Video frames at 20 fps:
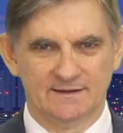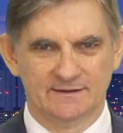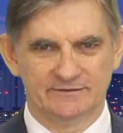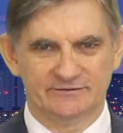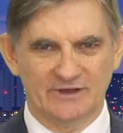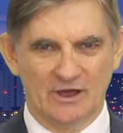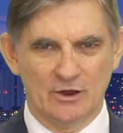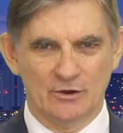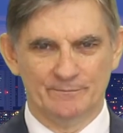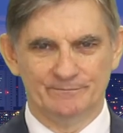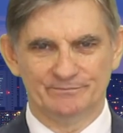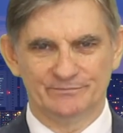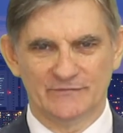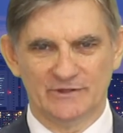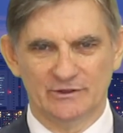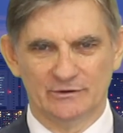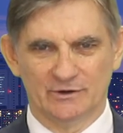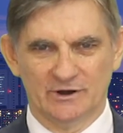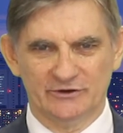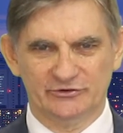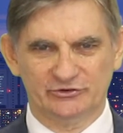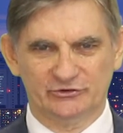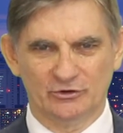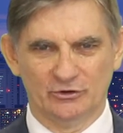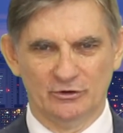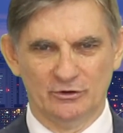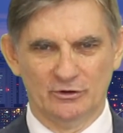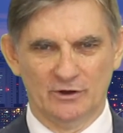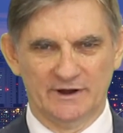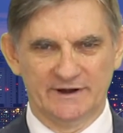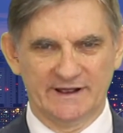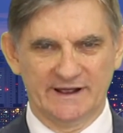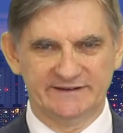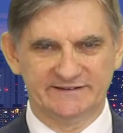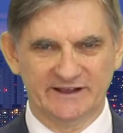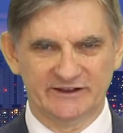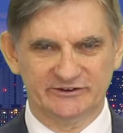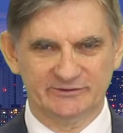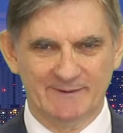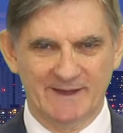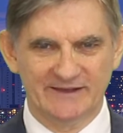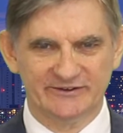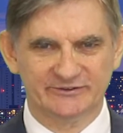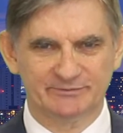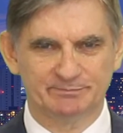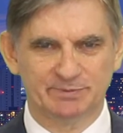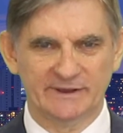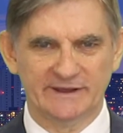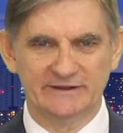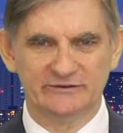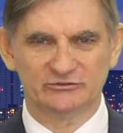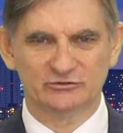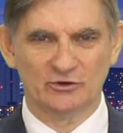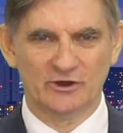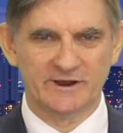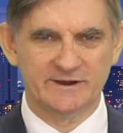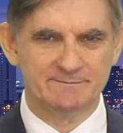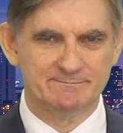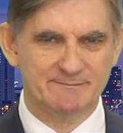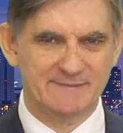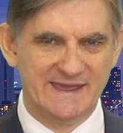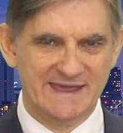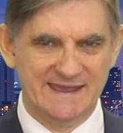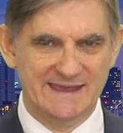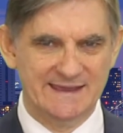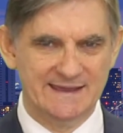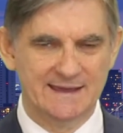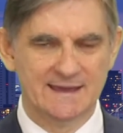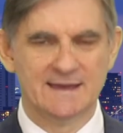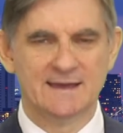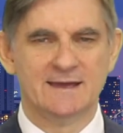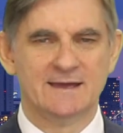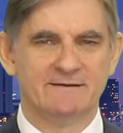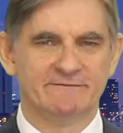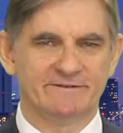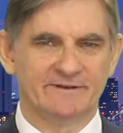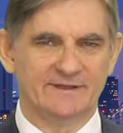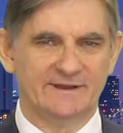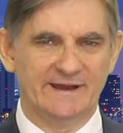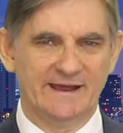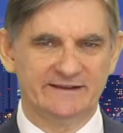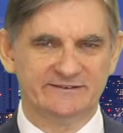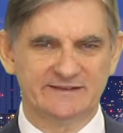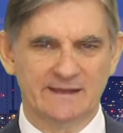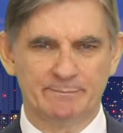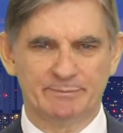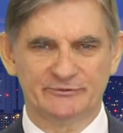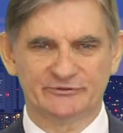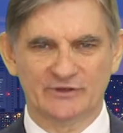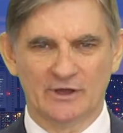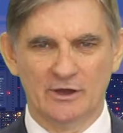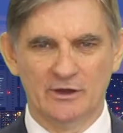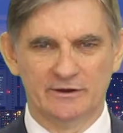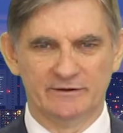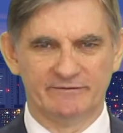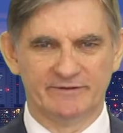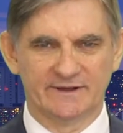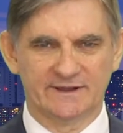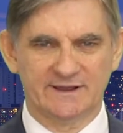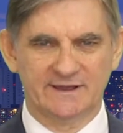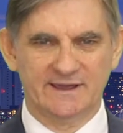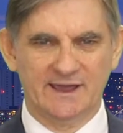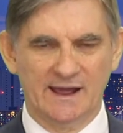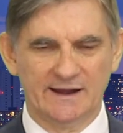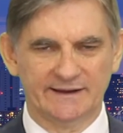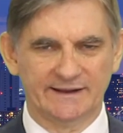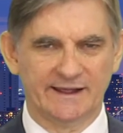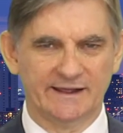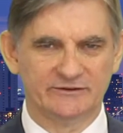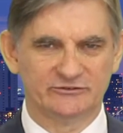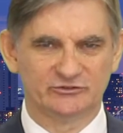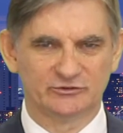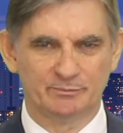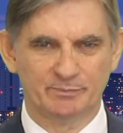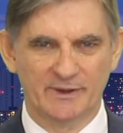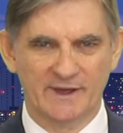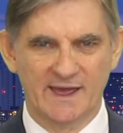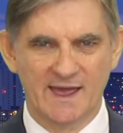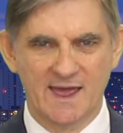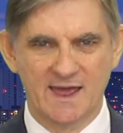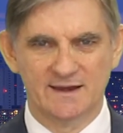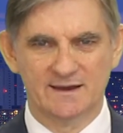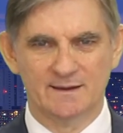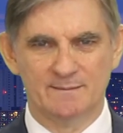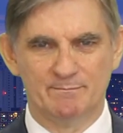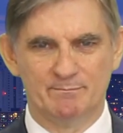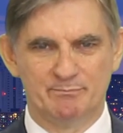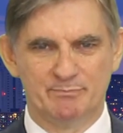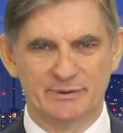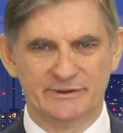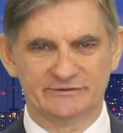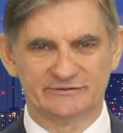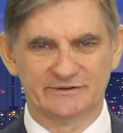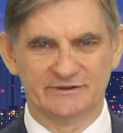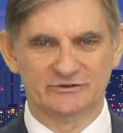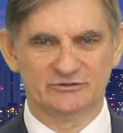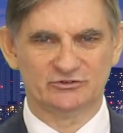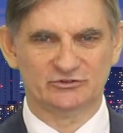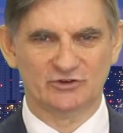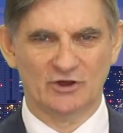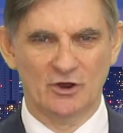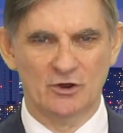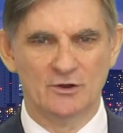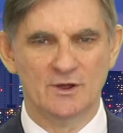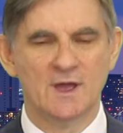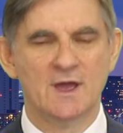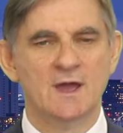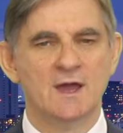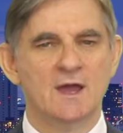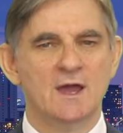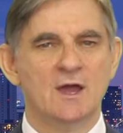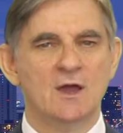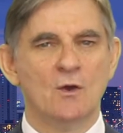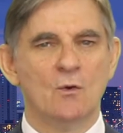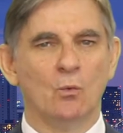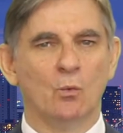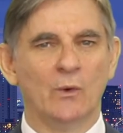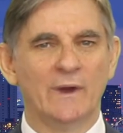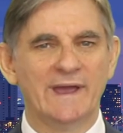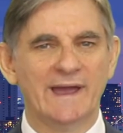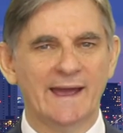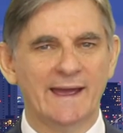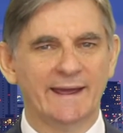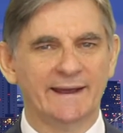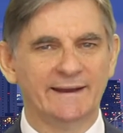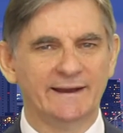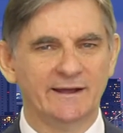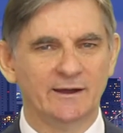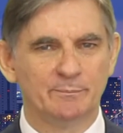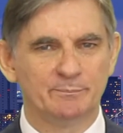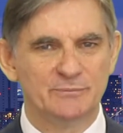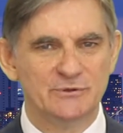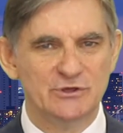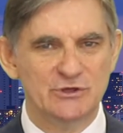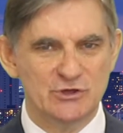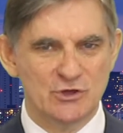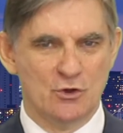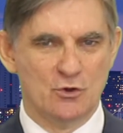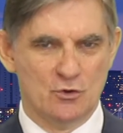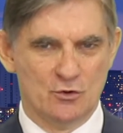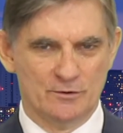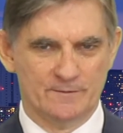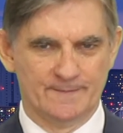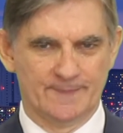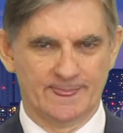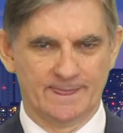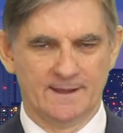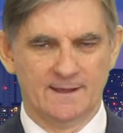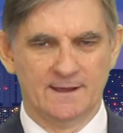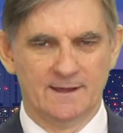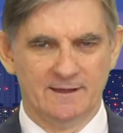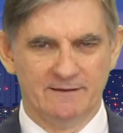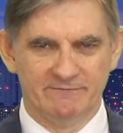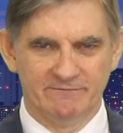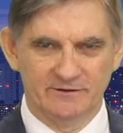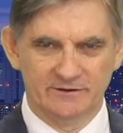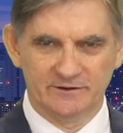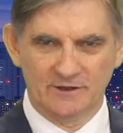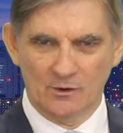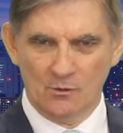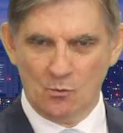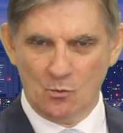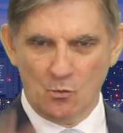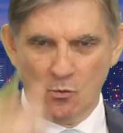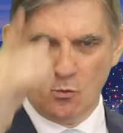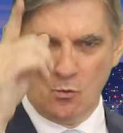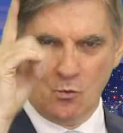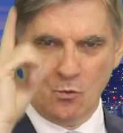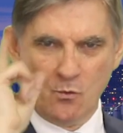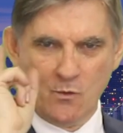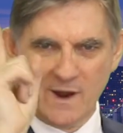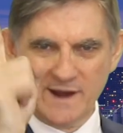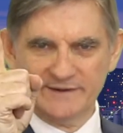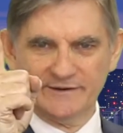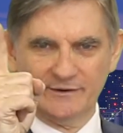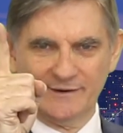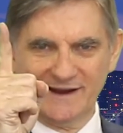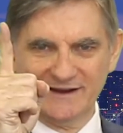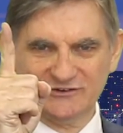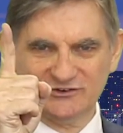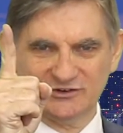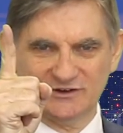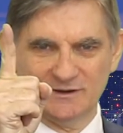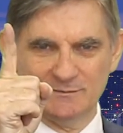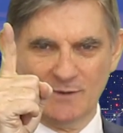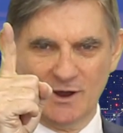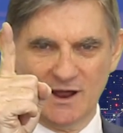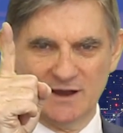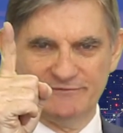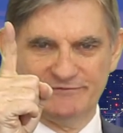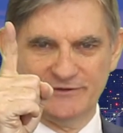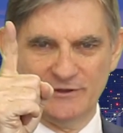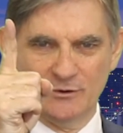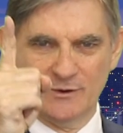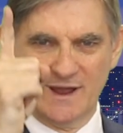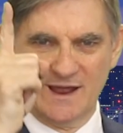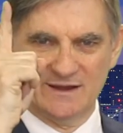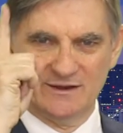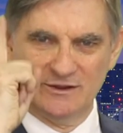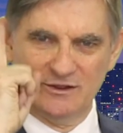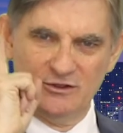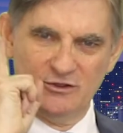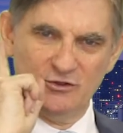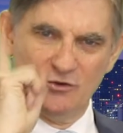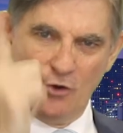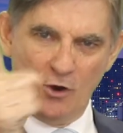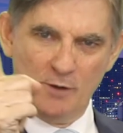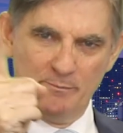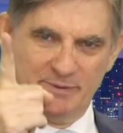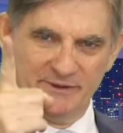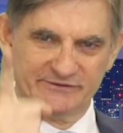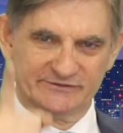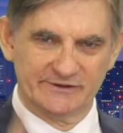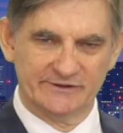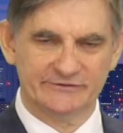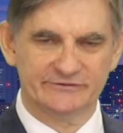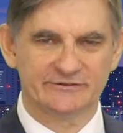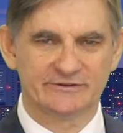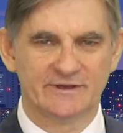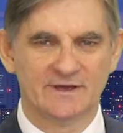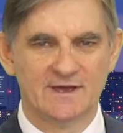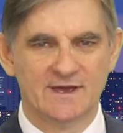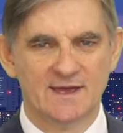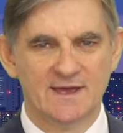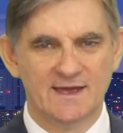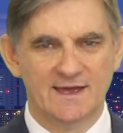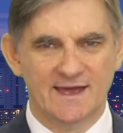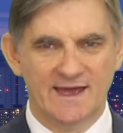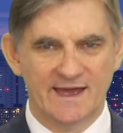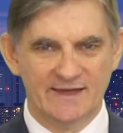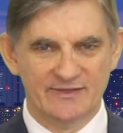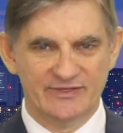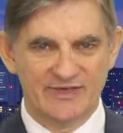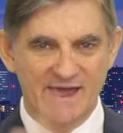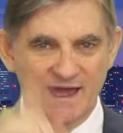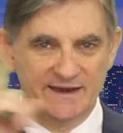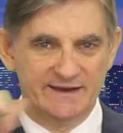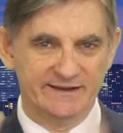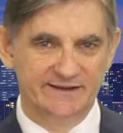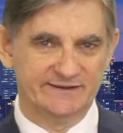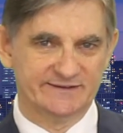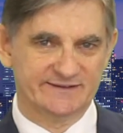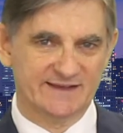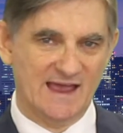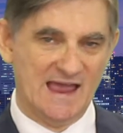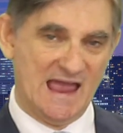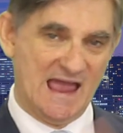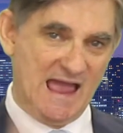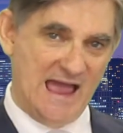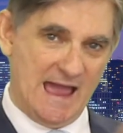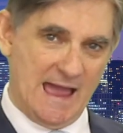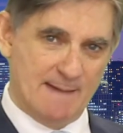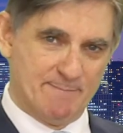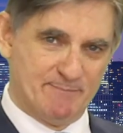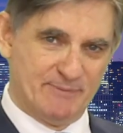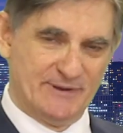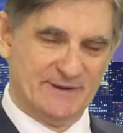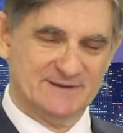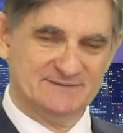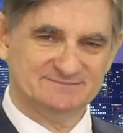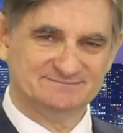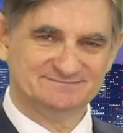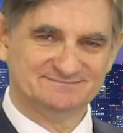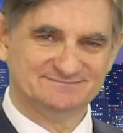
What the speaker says: So, yoroshiku onegaiteshimasu. Please join me for the next episode of the Cutting Edge Japan Business Show. We are here to help you. I've got one direction in mind for you and your business, and that is up.